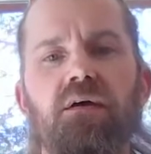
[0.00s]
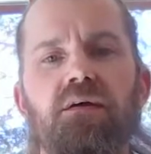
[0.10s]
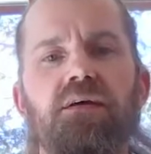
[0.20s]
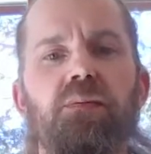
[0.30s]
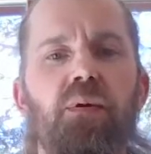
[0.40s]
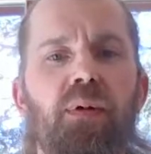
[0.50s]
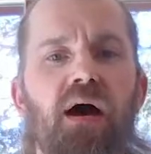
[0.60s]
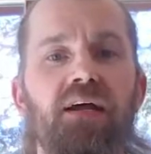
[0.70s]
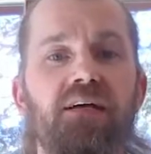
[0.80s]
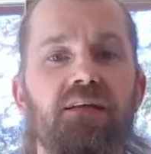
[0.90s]
keep your
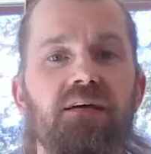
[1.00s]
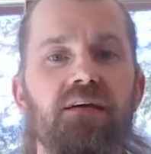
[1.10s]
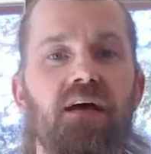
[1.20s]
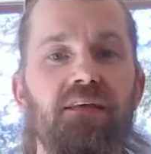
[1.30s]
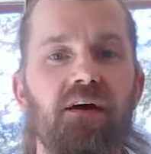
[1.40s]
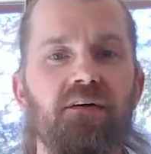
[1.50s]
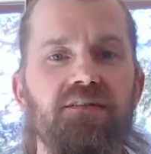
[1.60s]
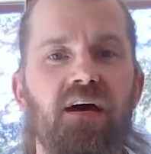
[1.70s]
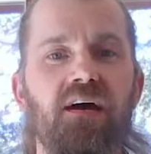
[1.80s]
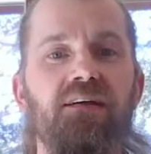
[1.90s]
body clean on the
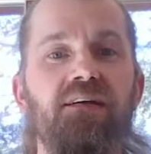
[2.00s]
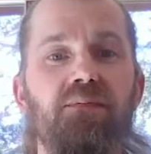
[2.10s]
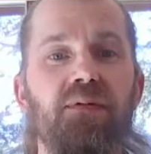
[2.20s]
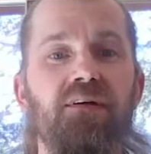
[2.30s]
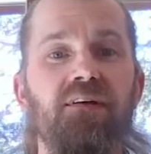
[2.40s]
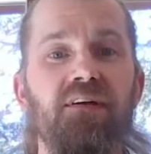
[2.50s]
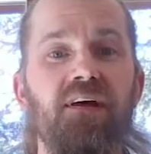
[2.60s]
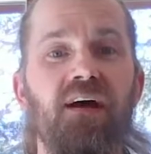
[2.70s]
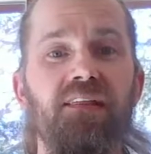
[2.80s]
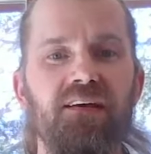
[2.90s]
outside and keep it clean
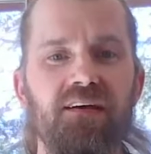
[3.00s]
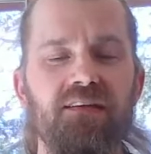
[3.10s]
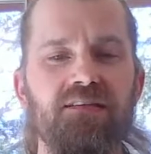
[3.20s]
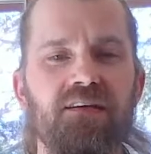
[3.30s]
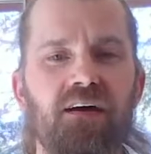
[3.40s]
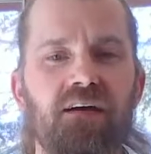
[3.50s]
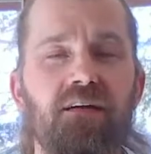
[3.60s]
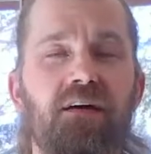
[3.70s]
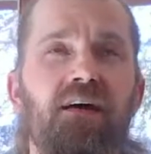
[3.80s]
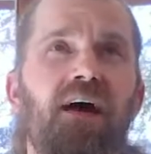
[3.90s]
on the inside.
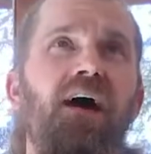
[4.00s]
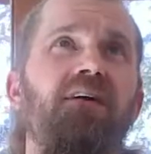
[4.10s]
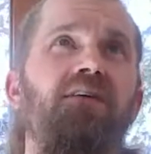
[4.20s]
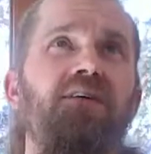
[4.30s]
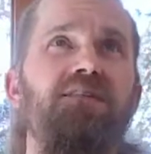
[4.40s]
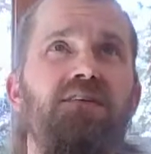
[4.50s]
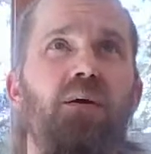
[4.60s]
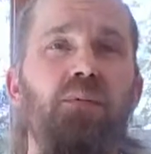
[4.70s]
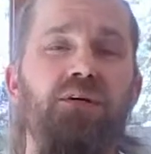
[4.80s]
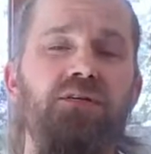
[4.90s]
And of course,
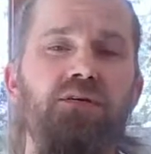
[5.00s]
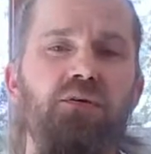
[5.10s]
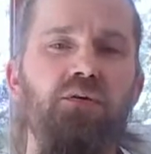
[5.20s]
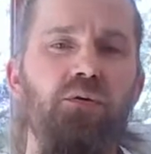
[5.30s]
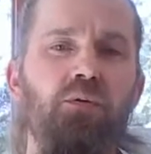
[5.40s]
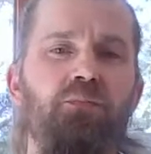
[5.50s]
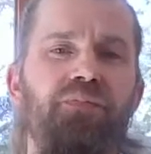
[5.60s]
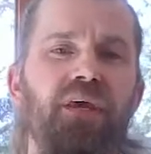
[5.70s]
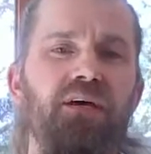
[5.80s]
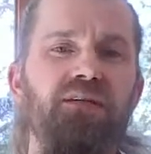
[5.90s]
number two
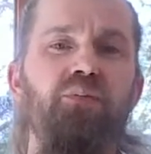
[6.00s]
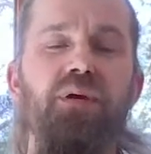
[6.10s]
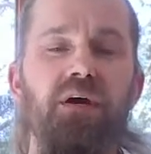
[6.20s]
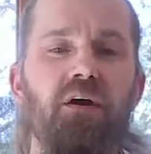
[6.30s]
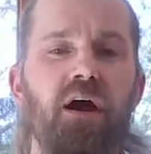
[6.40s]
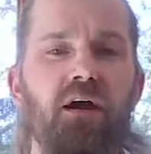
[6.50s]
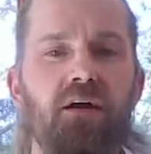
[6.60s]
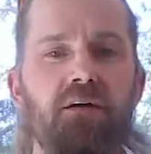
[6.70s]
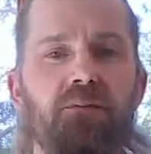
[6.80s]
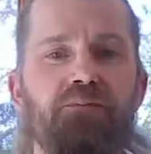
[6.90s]
is pure
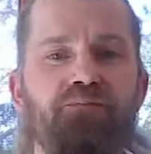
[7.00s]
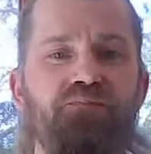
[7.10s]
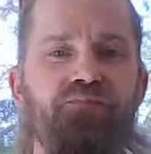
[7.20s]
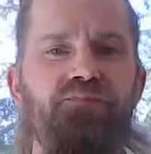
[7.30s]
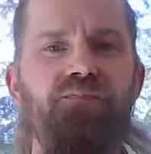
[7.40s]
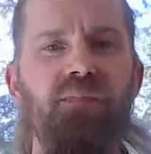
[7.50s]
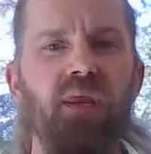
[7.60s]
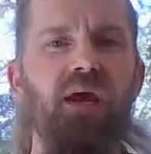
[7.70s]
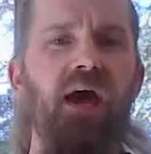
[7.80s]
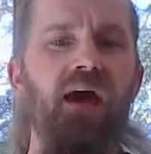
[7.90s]
air.
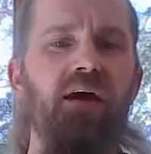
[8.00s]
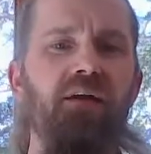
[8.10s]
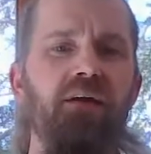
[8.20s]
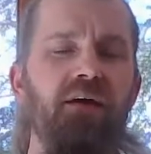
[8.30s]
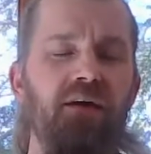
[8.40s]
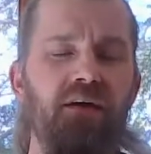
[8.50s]
And